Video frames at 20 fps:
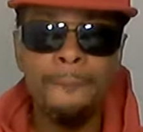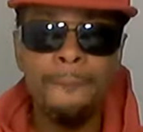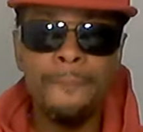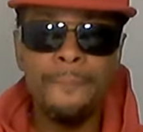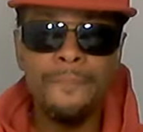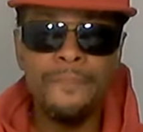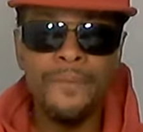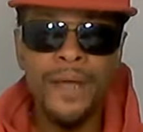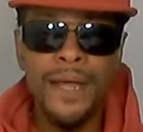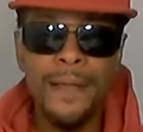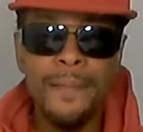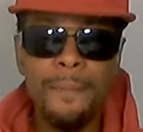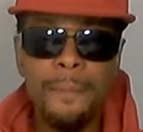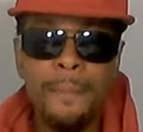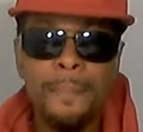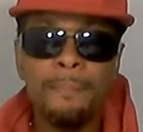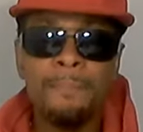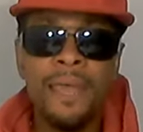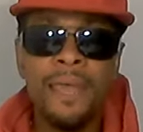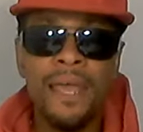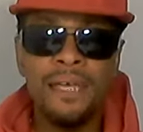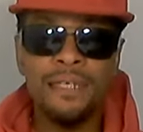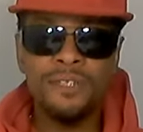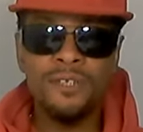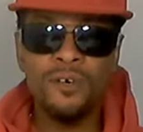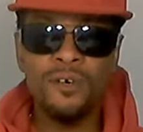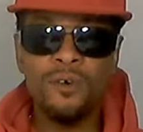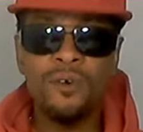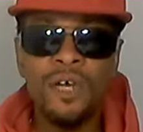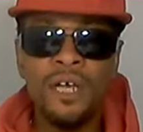right? And
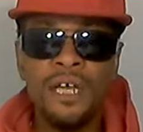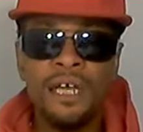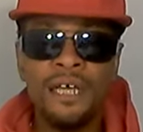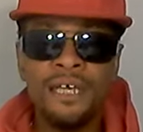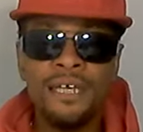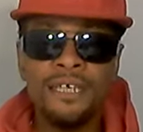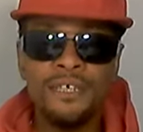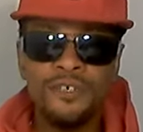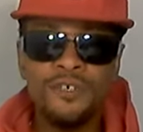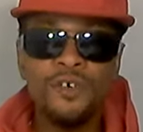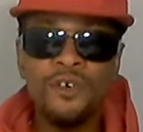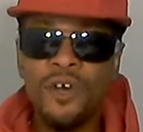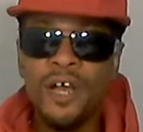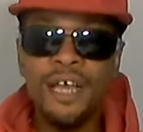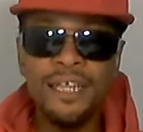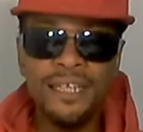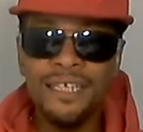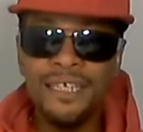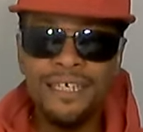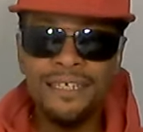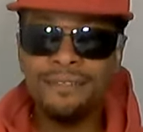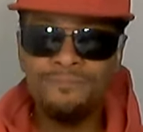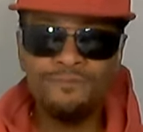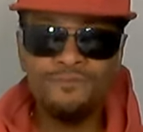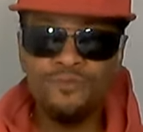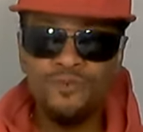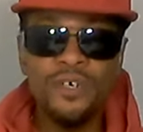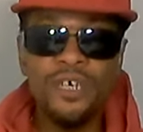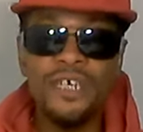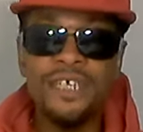so you're going to have to hit
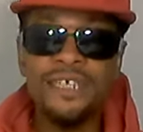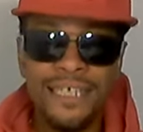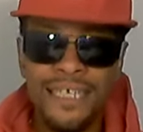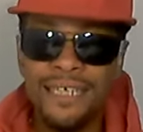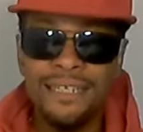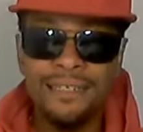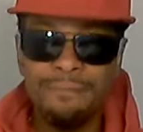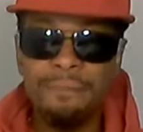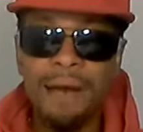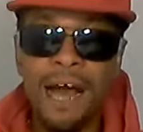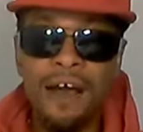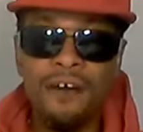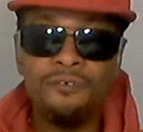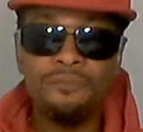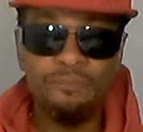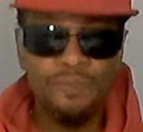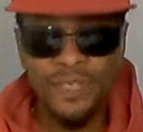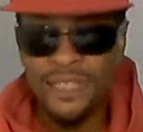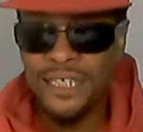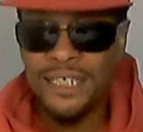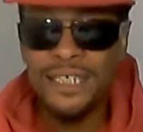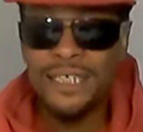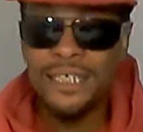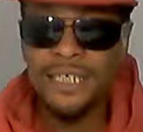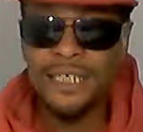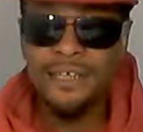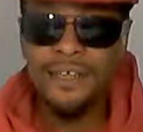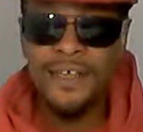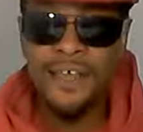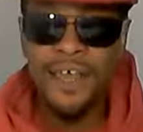Ruiz in the mouth pretty good
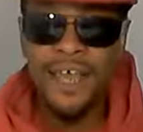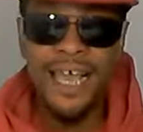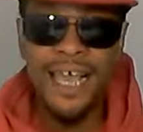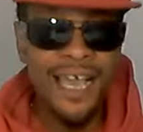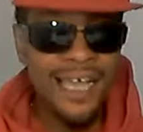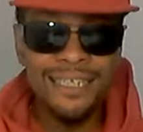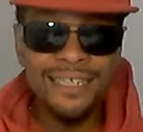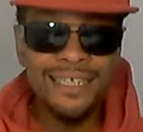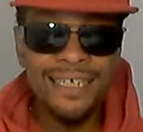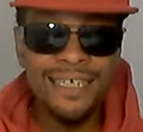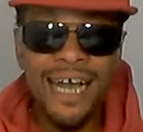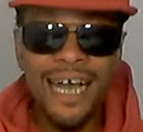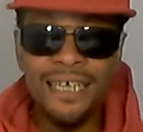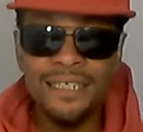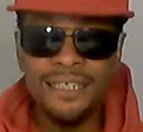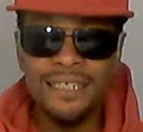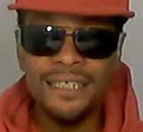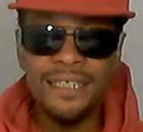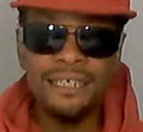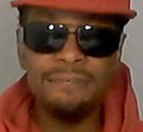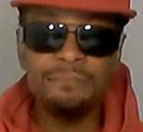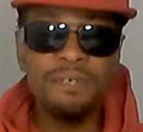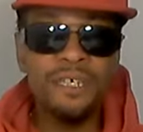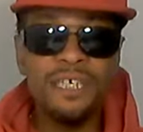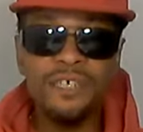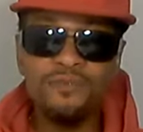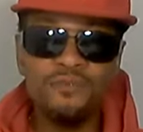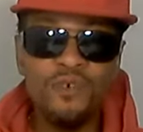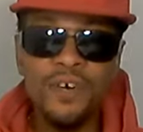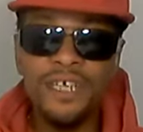and constantly
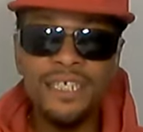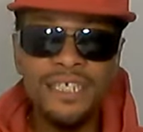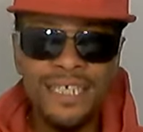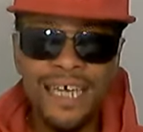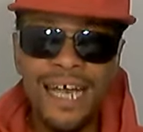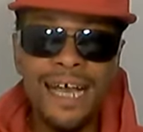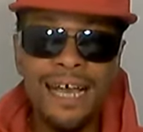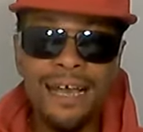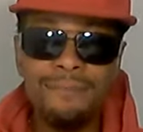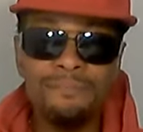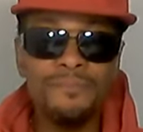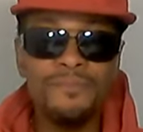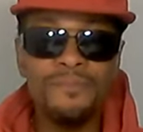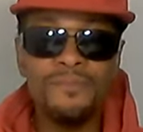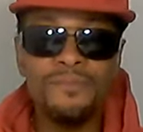because one time